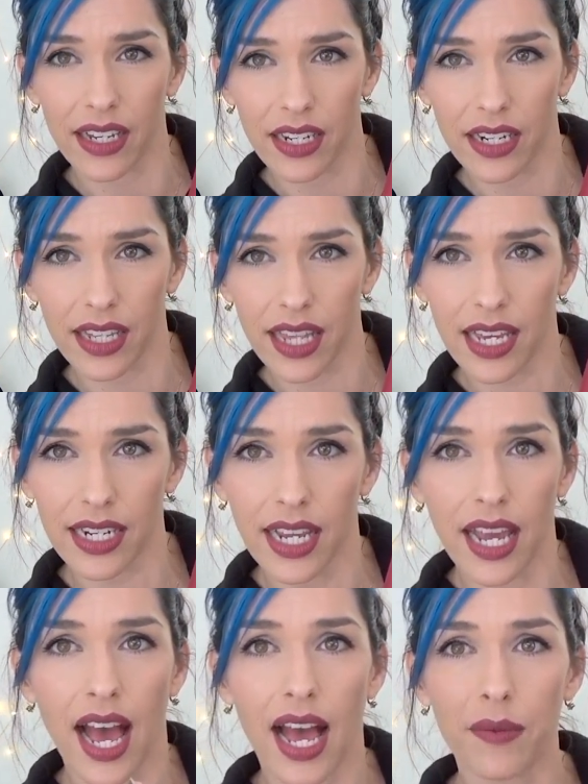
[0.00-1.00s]
Can you hear
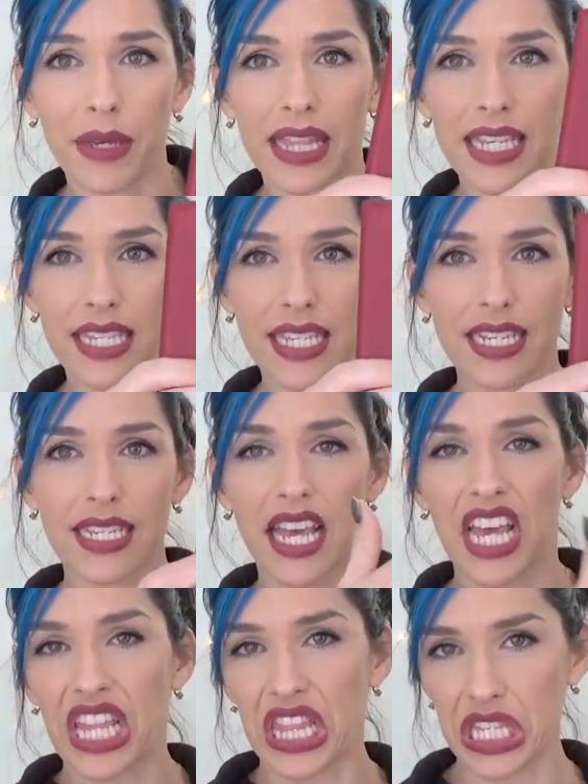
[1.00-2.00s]
that? I mean, this is,
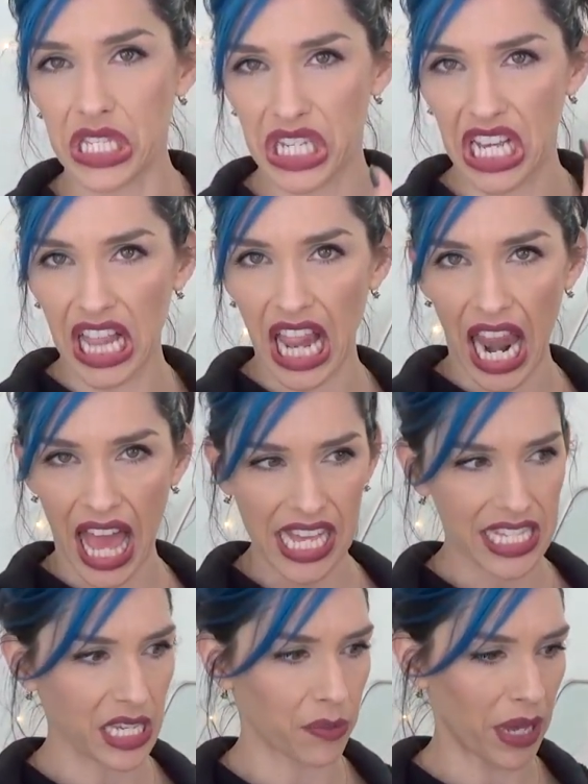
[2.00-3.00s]
this is
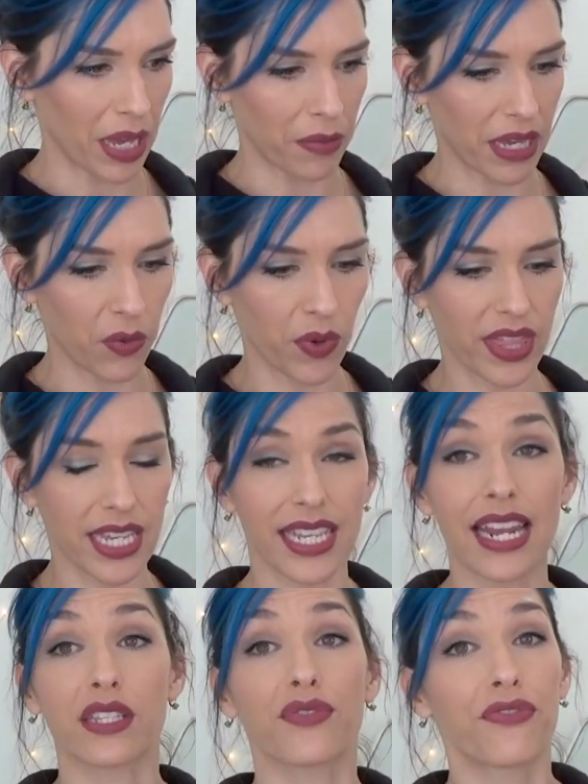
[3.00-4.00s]
classy, baby, with this,
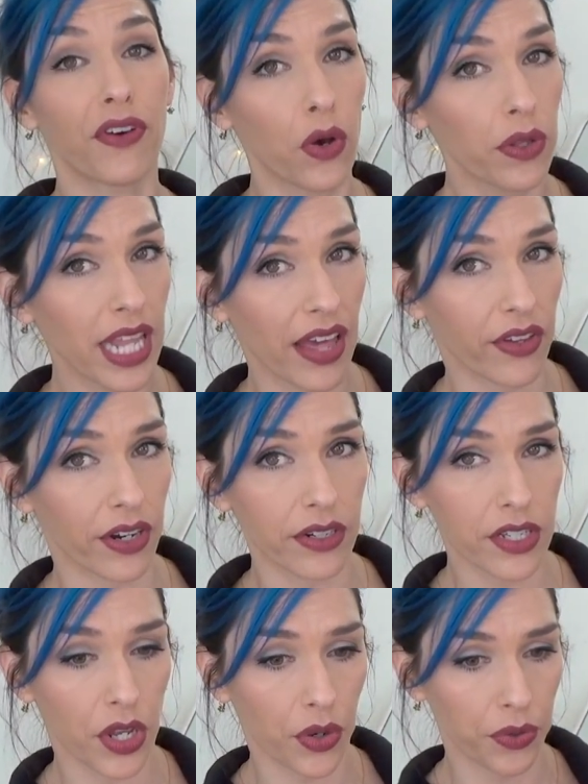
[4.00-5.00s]
and it's faux leather,
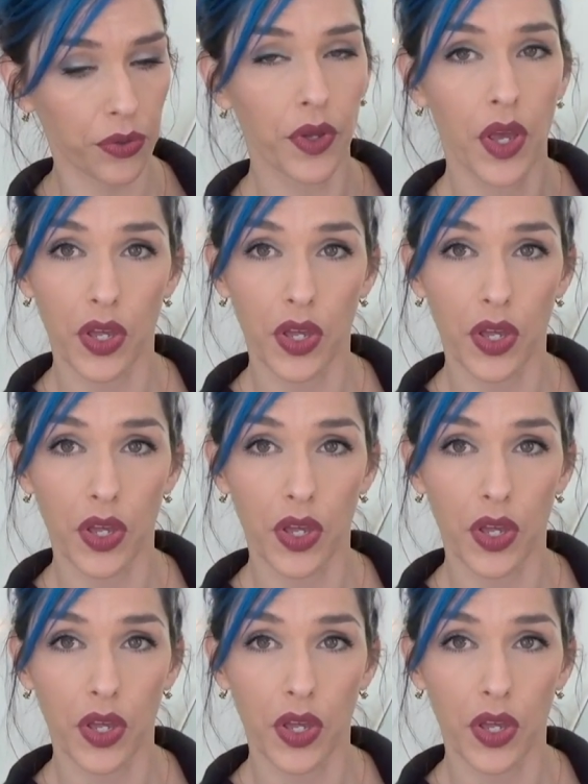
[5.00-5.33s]
so